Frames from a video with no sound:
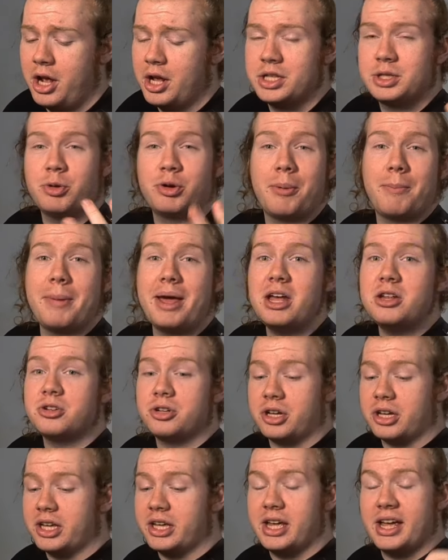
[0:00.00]
So in a
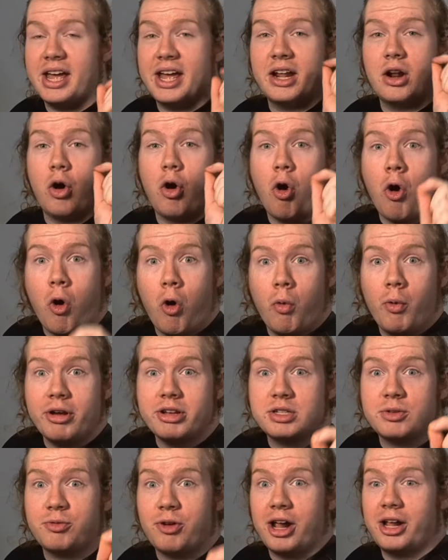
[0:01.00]
major key, it
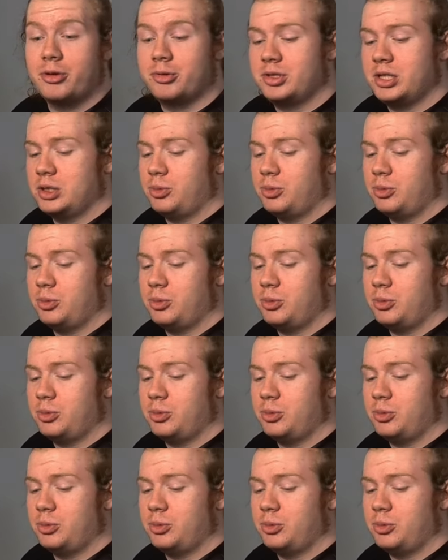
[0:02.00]
always follows this